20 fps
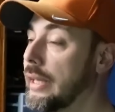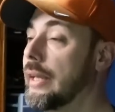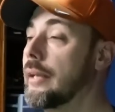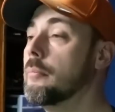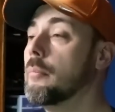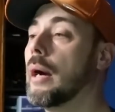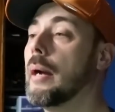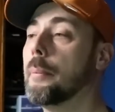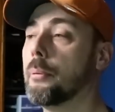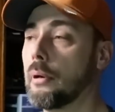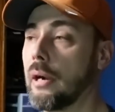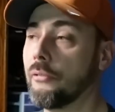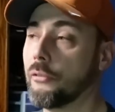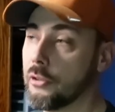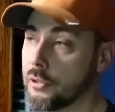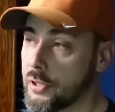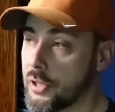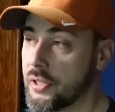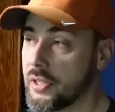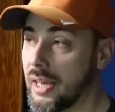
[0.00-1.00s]
In my
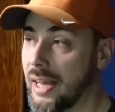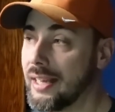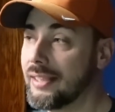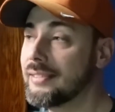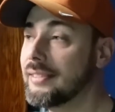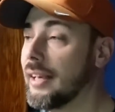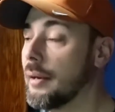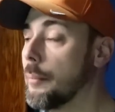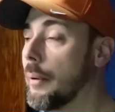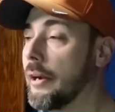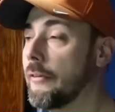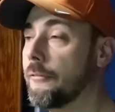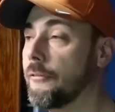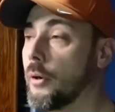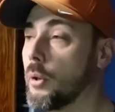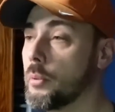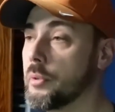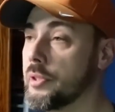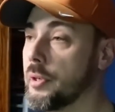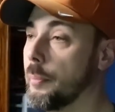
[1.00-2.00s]
preferences, I set my
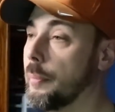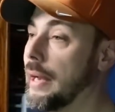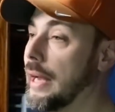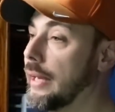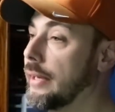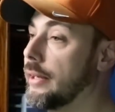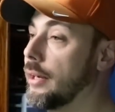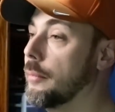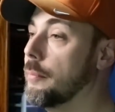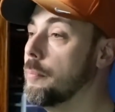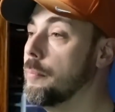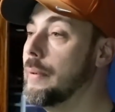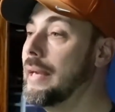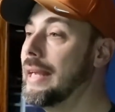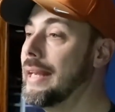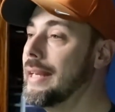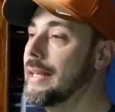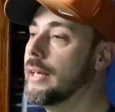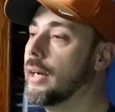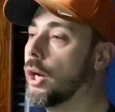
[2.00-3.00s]
phone to back up
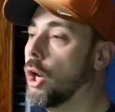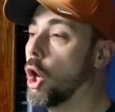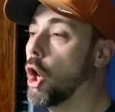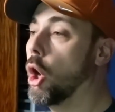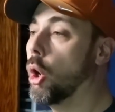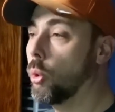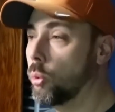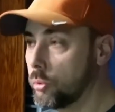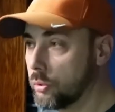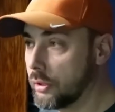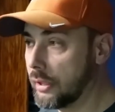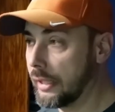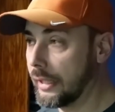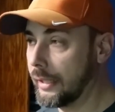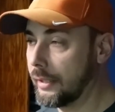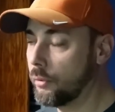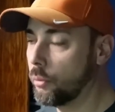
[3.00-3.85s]
media only